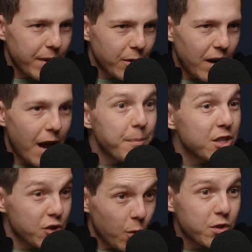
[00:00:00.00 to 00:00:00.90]
Bitcoin. I've
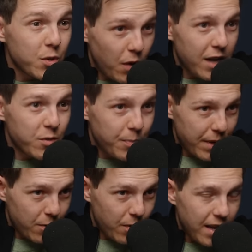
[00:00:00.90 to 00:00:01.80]
been so surprised with
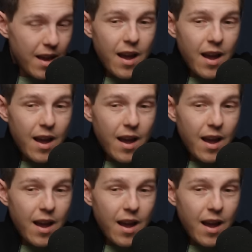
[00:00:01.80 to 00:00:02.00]
Bitcoin.